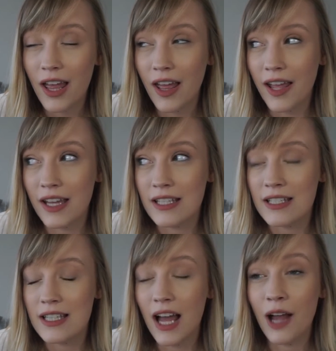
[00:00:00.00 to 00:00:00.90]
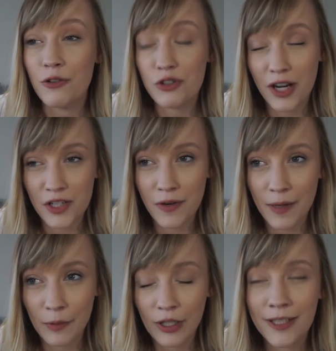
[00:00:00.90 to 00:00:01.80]
and I was trying to write
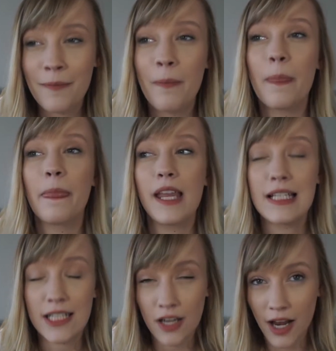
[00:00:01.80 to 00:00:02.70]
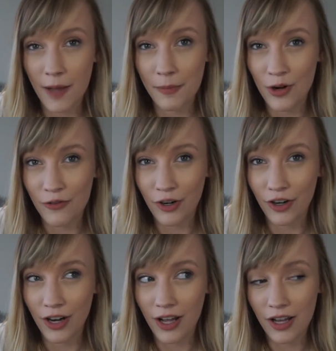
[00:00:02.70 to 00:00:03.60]
a book. It did not happen
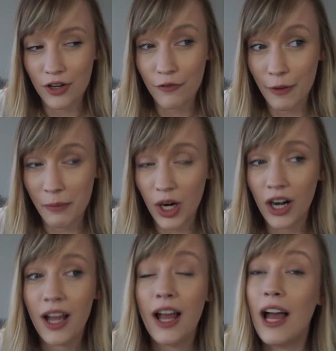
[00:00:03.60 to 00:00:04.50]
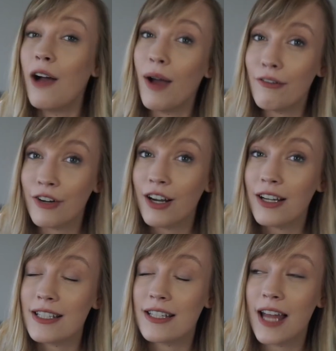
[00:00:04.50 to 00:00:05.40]
over uh, November However,
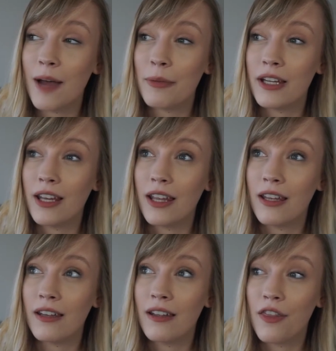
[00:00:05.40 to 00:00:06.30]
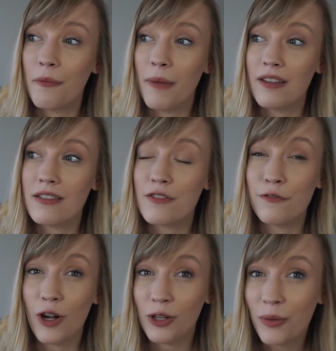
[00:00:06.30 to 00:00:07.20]
it did happen in the months
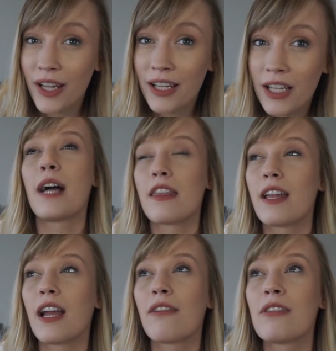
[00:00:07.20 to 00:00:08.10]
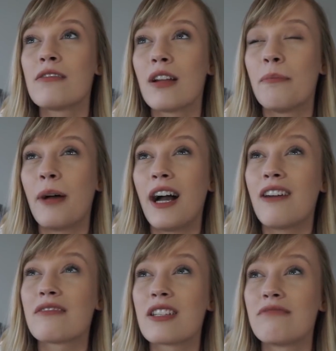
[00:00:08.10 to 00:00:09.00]
following. I think I wrote
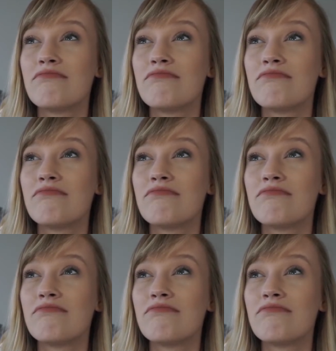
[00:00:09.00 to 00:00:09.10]
about